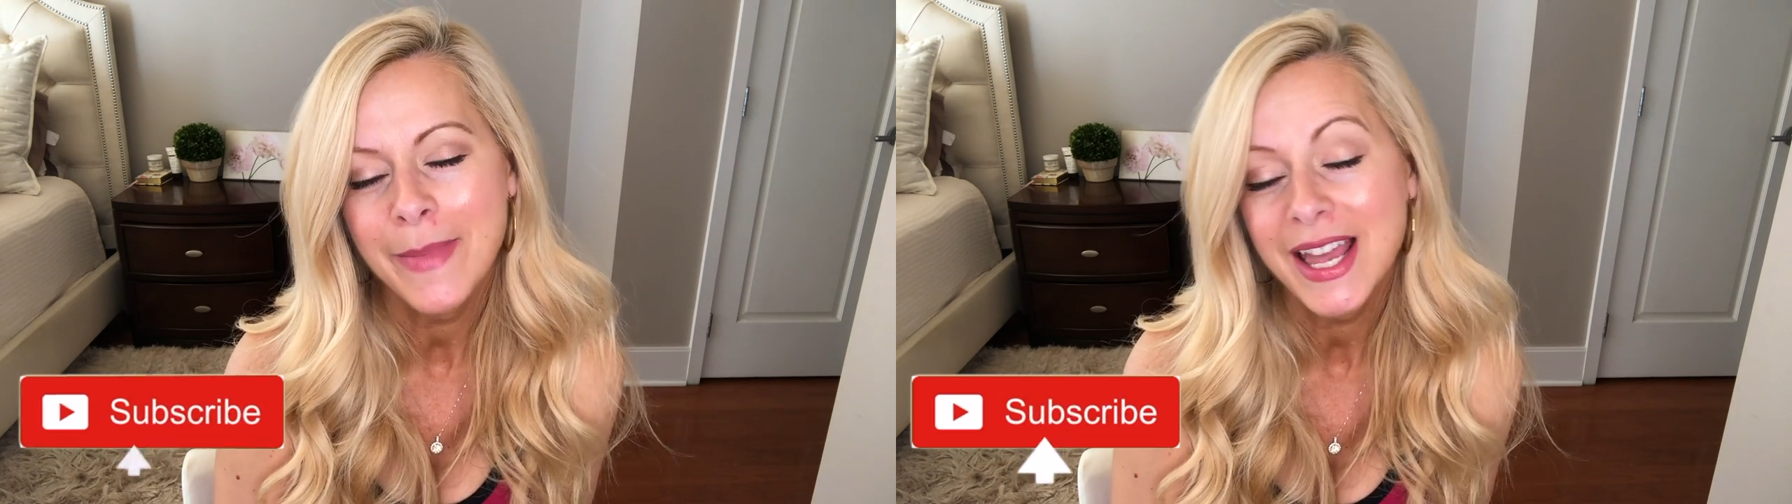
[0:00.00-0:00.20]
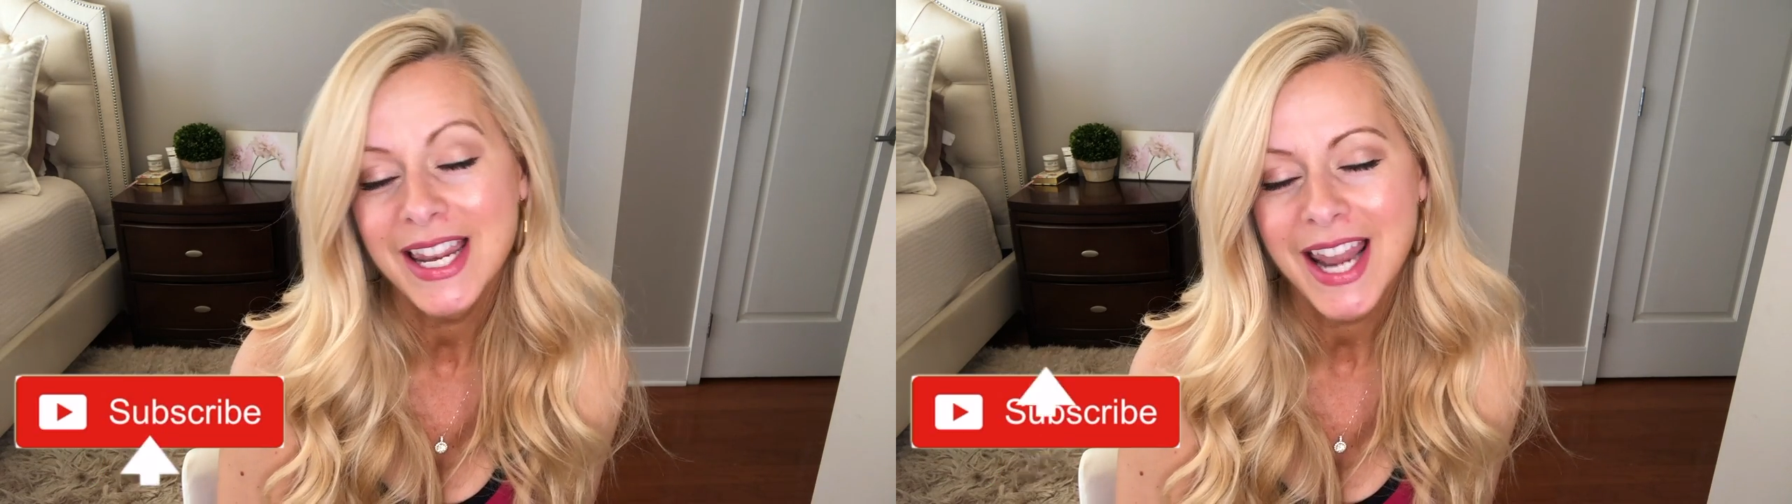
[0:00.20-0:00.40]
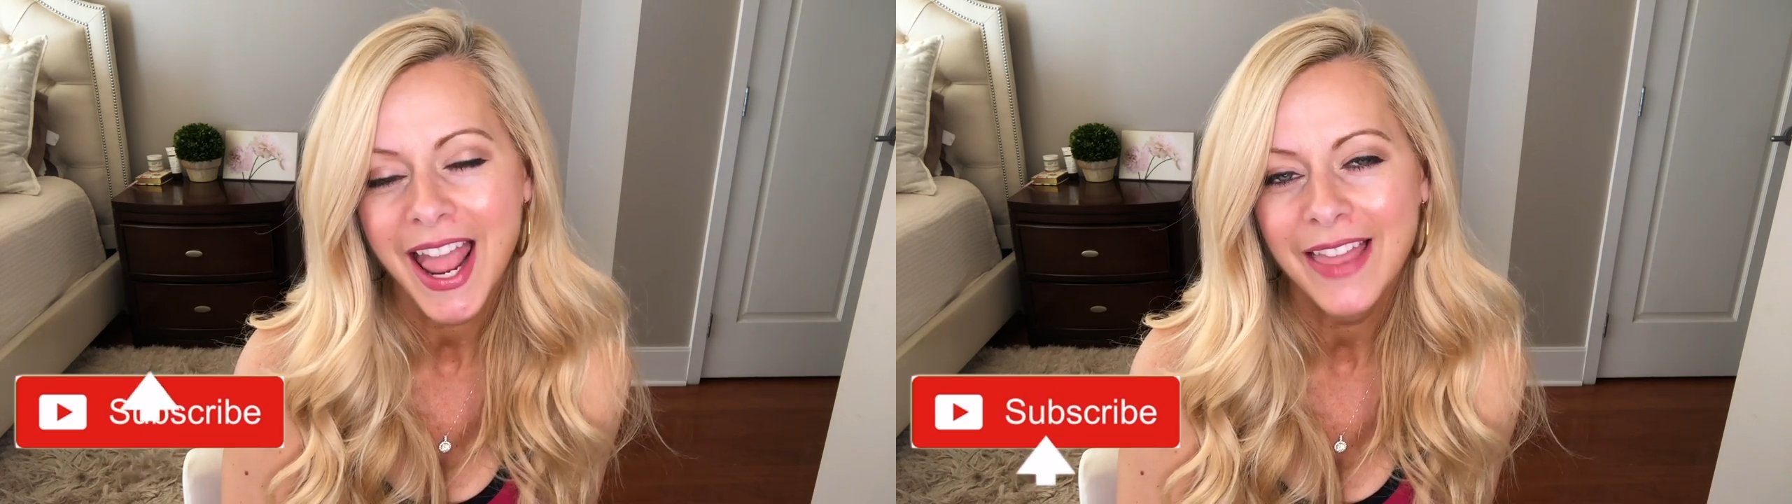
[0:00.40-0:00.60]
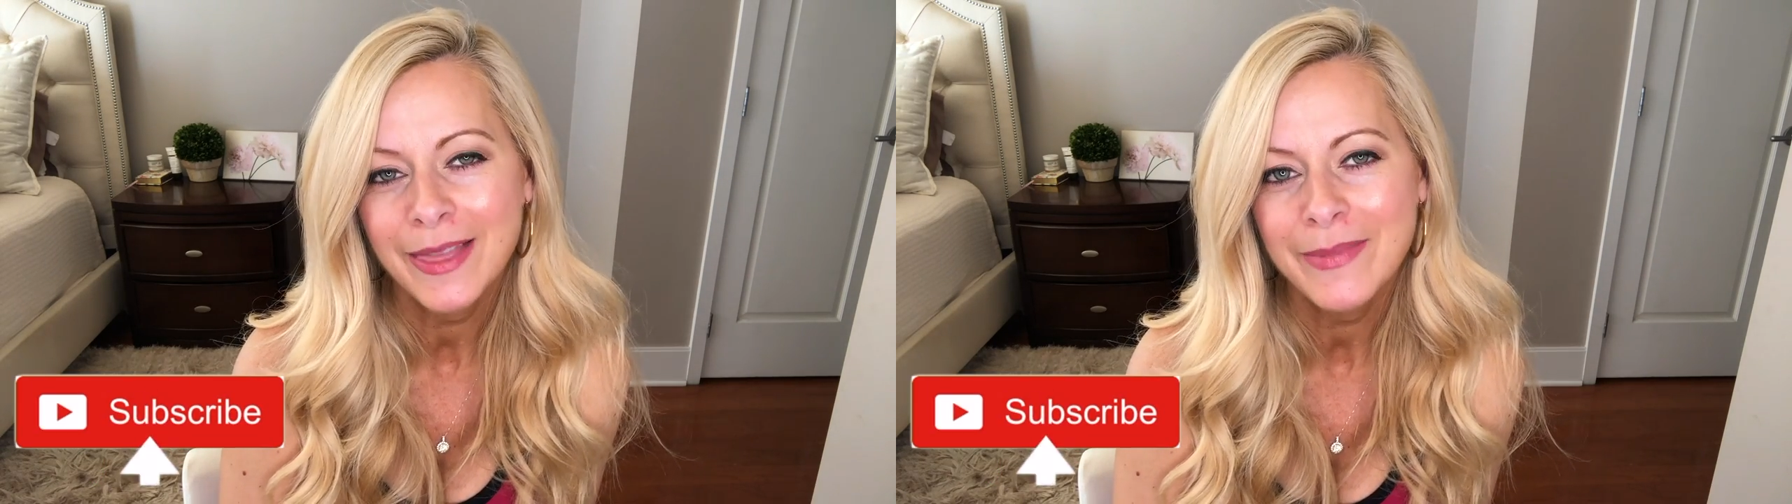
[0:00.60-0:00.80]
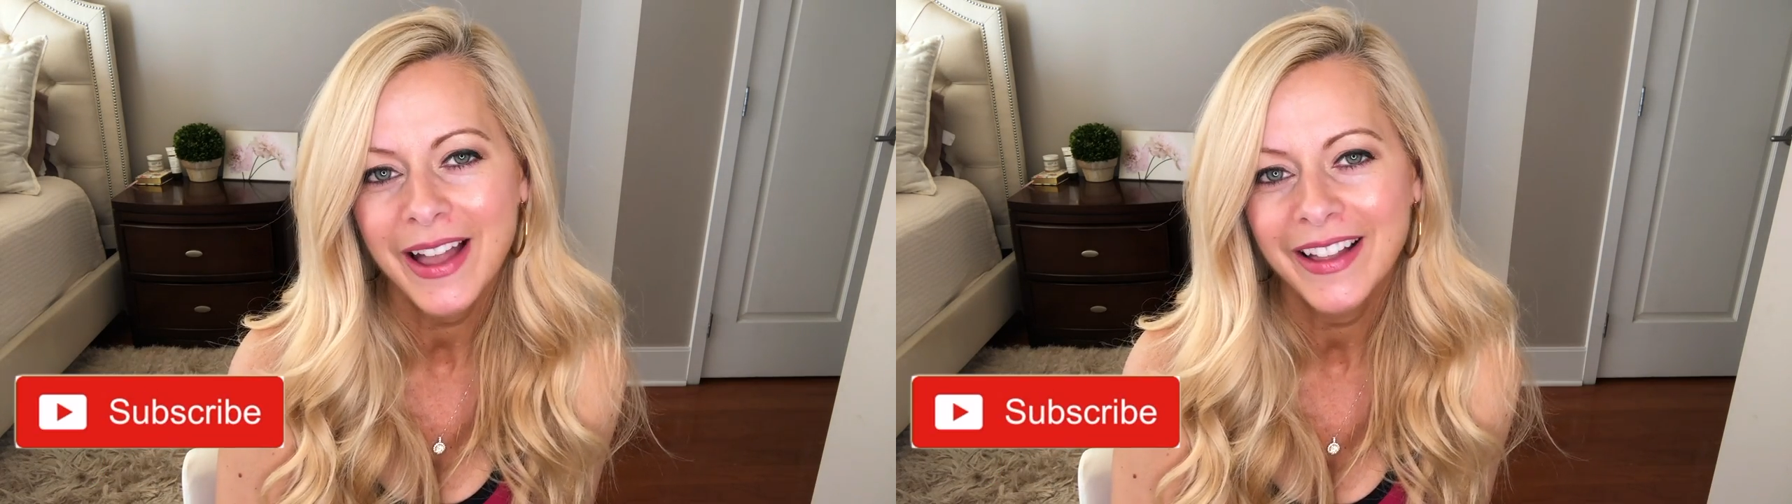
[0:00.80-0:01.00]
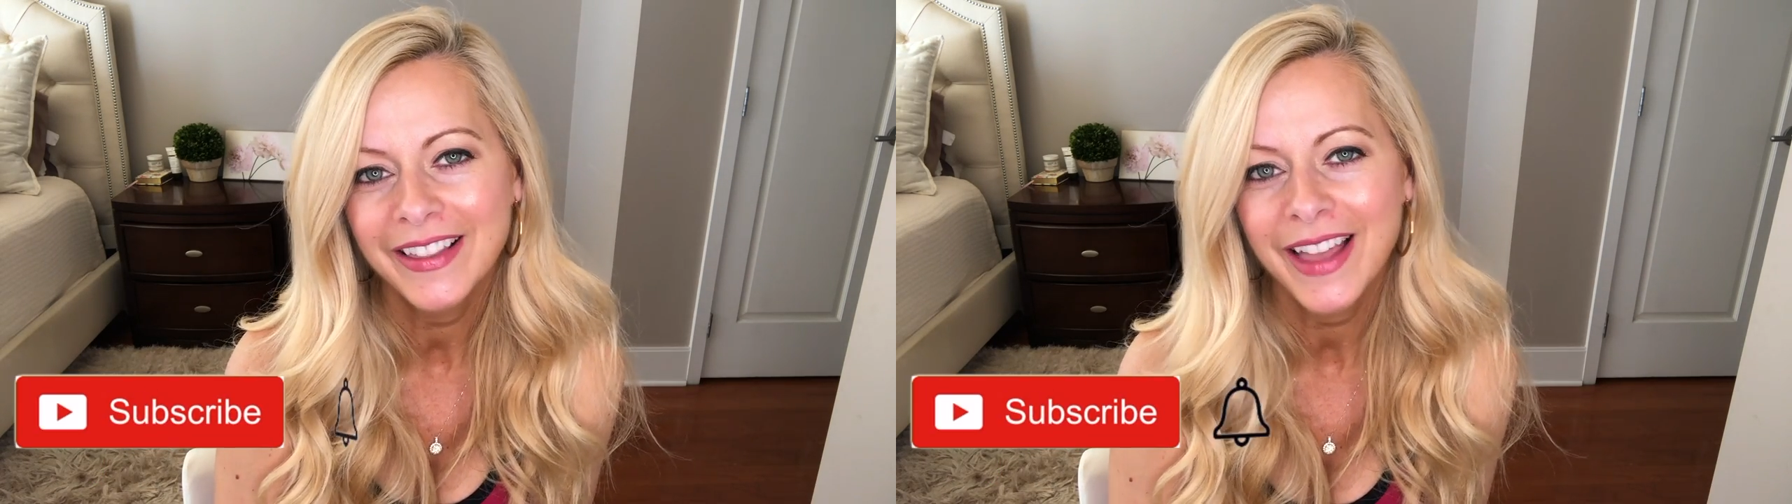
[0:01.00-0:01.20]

button and the bell.